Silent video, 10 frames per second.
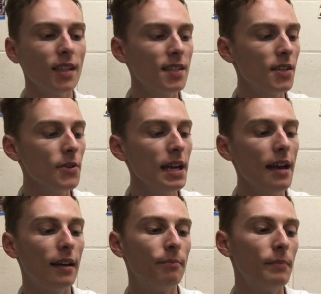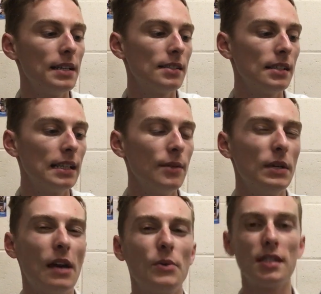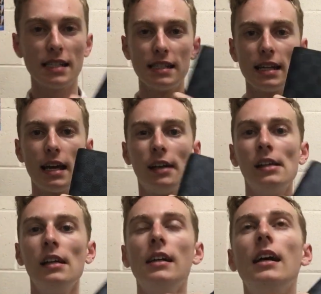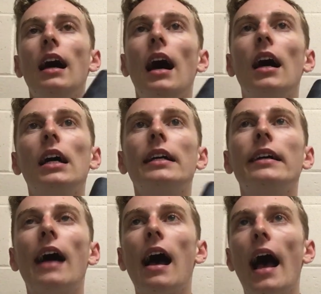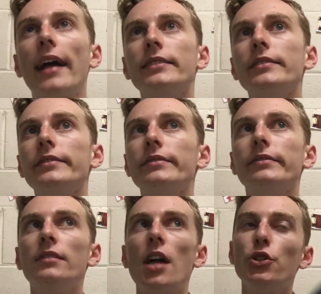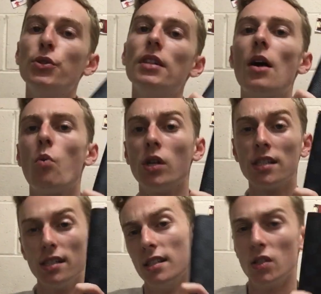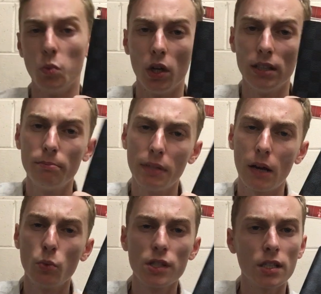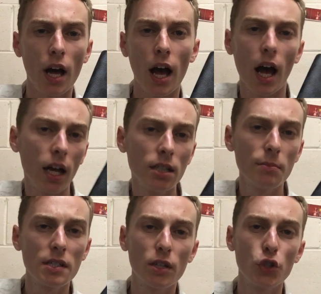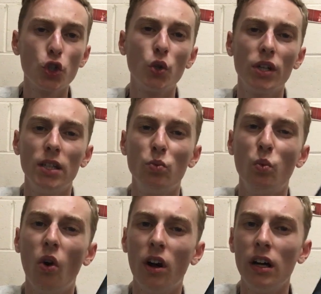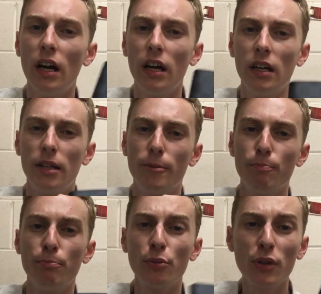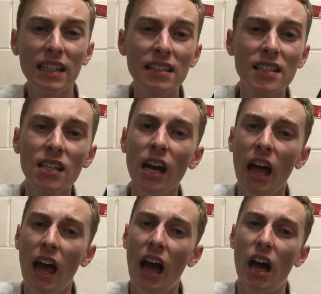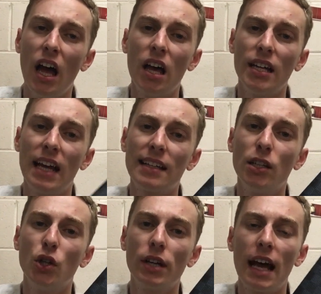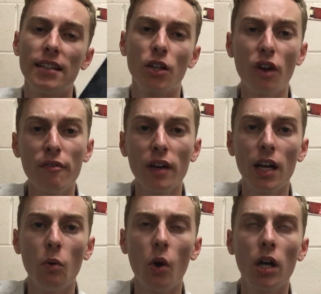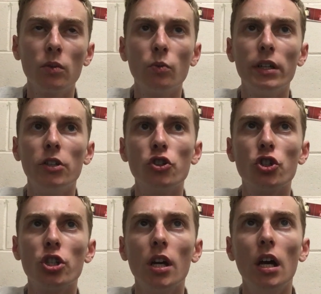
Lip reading: So yeah, basically when I was in there, I knew that I wanted this wallet, but I wasn't 100% sure in what print. I had a look at the graphite one, which,